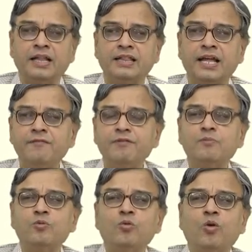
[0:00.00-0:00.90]
Then we
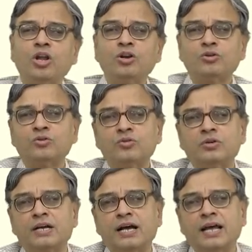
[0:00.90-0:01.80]
move on to
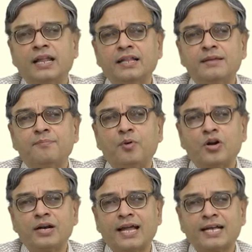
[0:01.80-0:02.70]
another
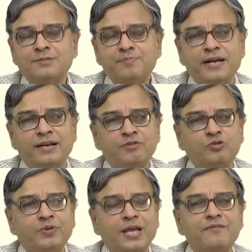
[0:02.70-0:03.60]
important aspect
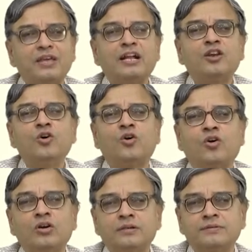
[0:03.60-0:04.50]
which we have ignored: